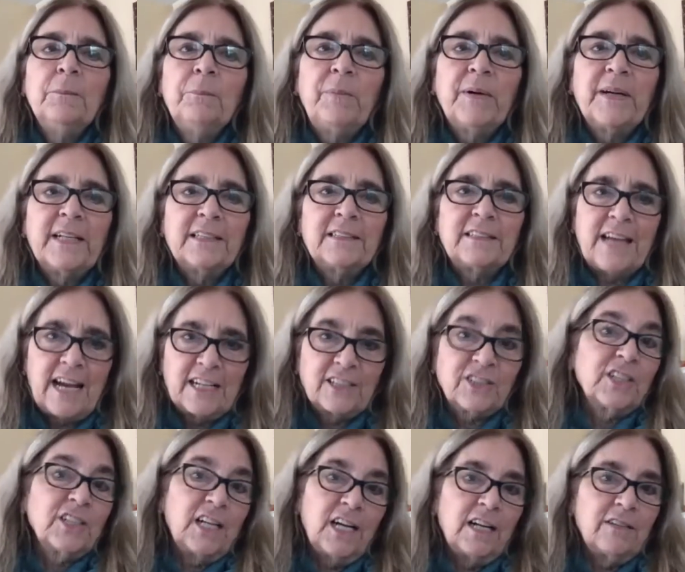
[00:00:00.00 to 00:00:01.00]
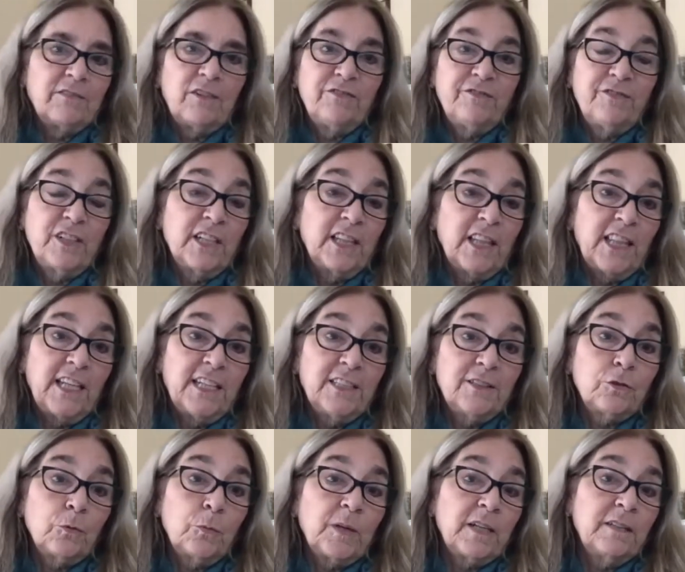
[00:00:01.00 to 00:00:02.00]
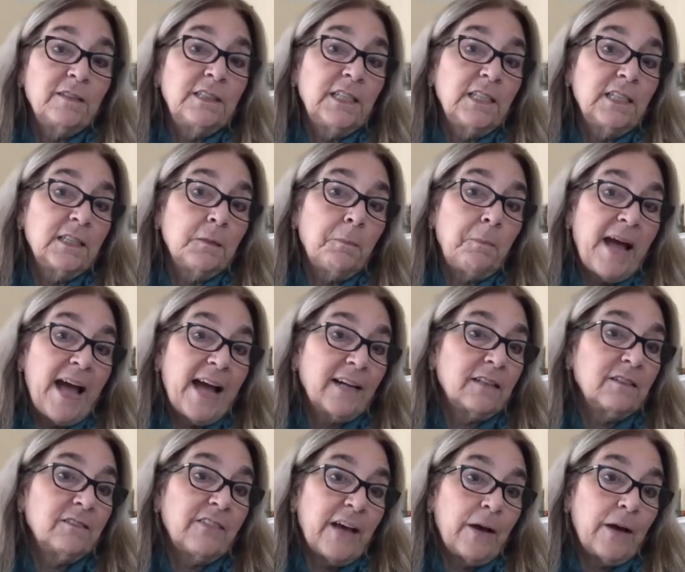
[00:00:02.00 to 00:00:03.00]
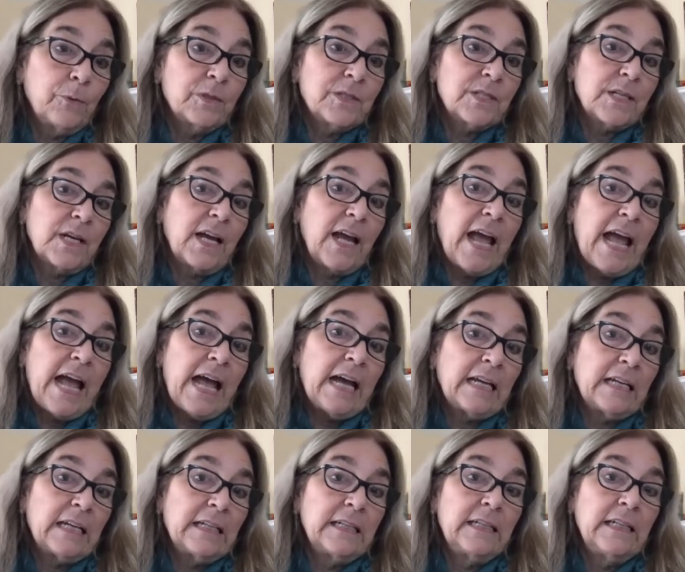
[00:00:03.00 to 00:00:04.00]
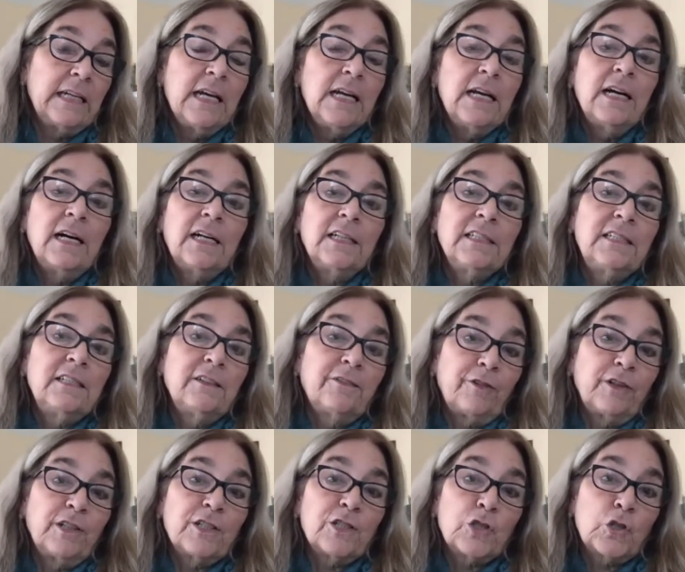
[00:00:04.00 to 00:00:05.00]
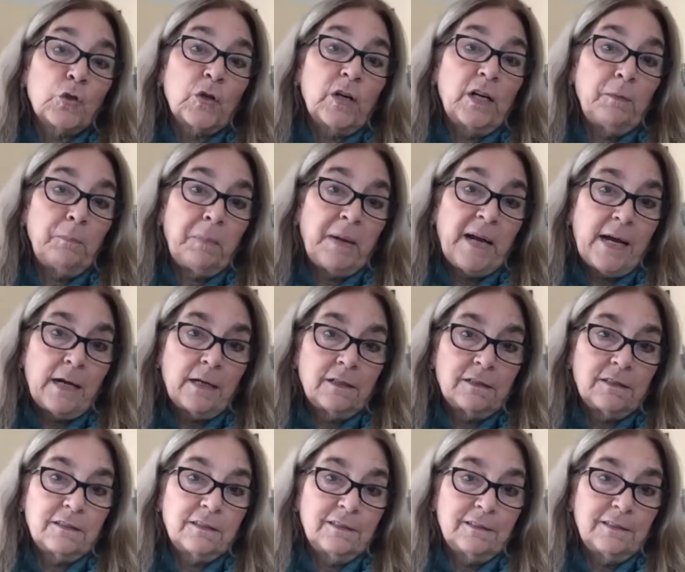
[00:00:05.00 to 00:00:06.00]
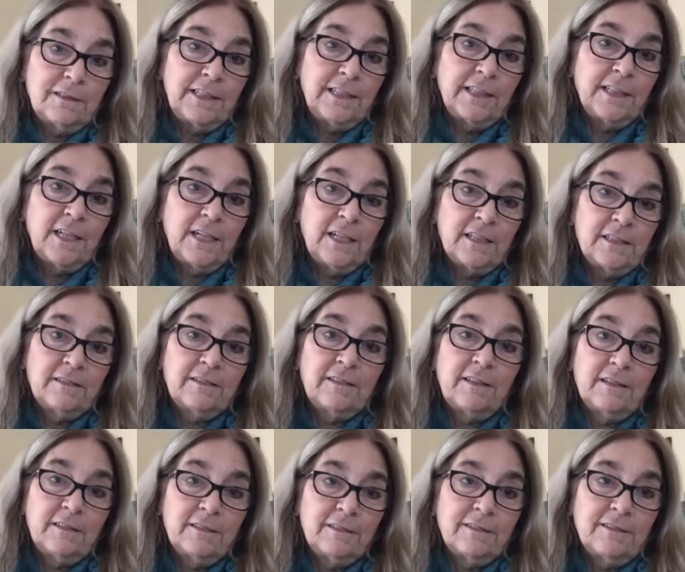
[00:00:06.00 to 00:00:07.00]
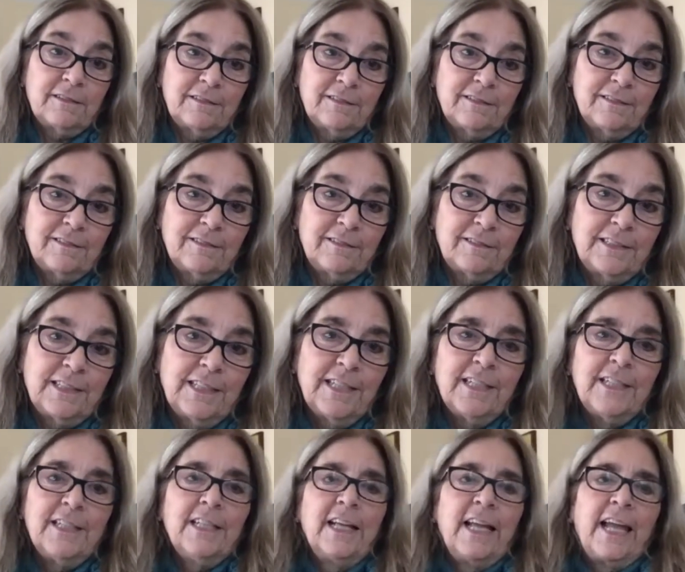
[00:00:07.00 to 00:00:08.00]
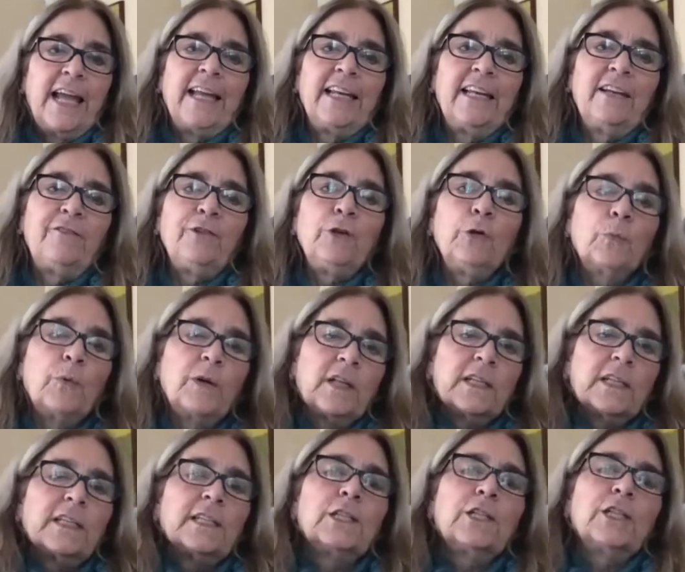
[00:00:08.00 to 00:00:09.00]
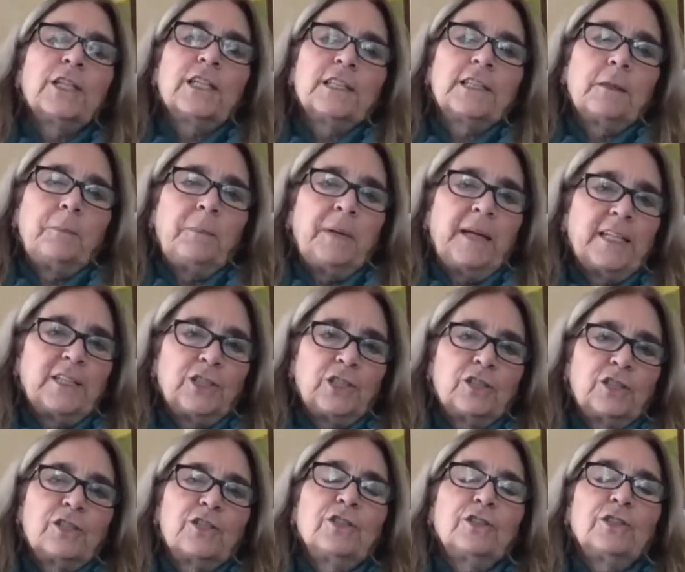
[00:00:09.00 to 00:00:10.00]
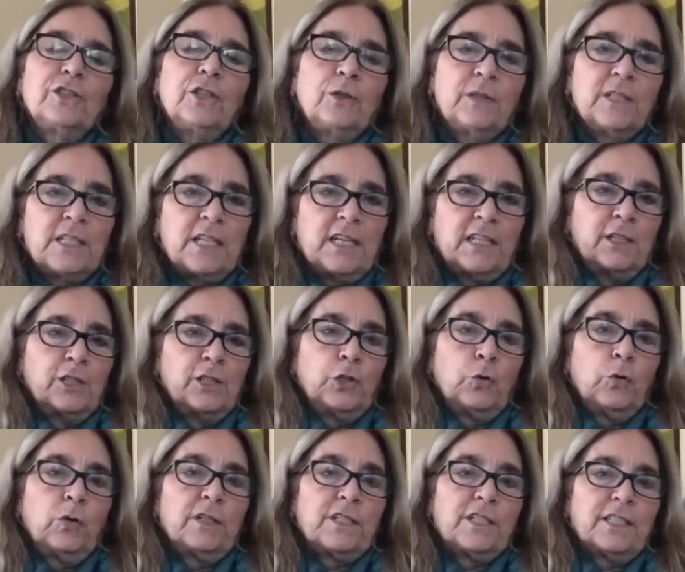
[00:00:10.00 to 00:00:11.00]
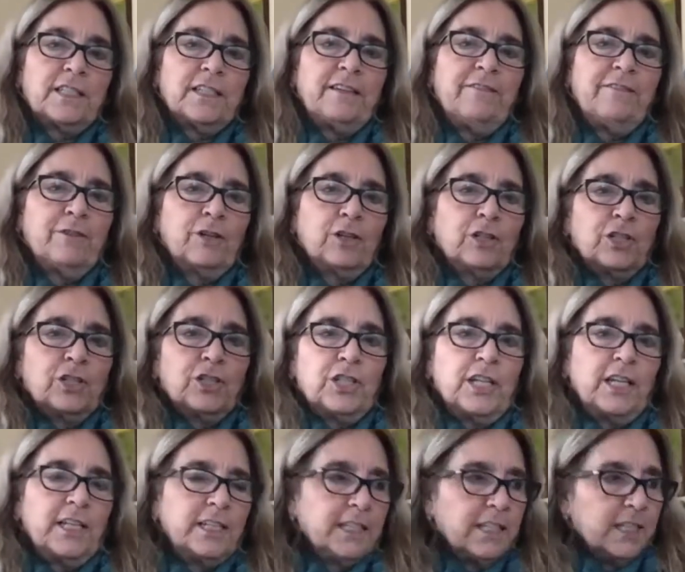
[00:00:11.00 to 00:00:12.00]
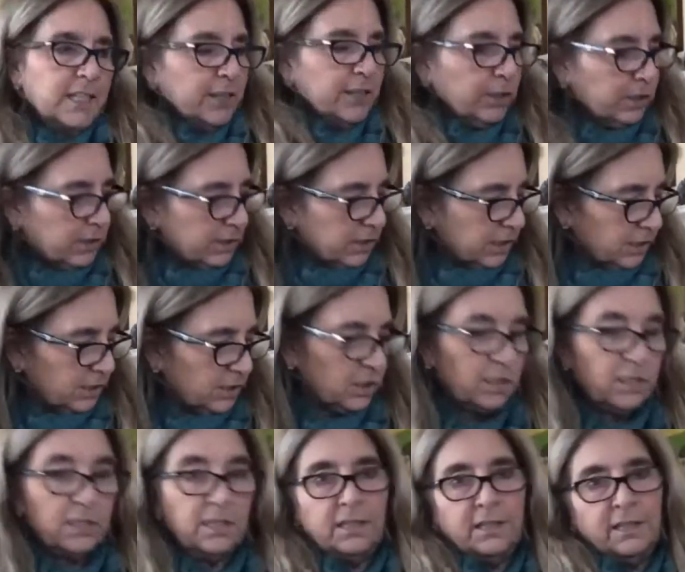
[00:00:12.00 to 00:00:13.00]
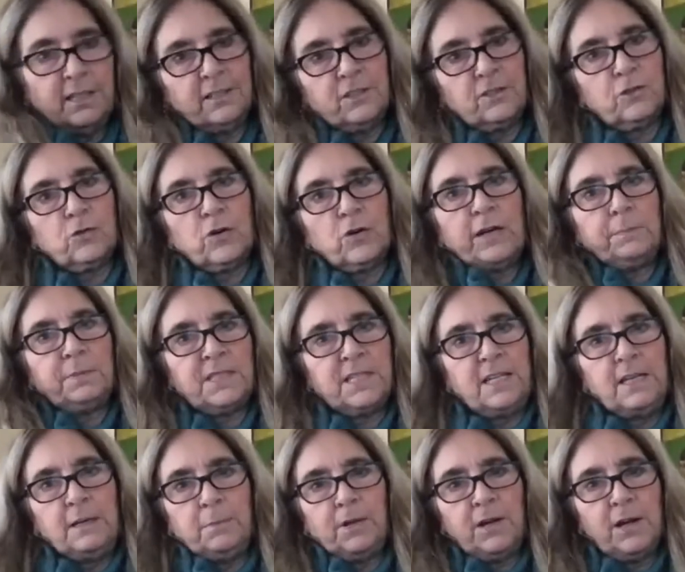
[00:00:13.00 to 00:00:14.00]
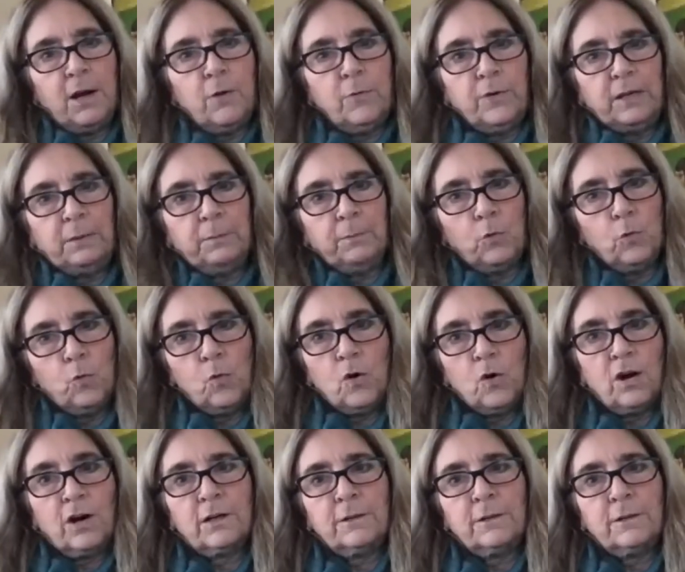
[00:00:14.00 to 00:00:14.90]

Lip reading: but it's actually kind of a fun thing. So what I did in the back of that was I added a different stripe pattern in the gusset. And if you really look at the pictures, you'll notice on the short sleeve version, the stripes keep going more.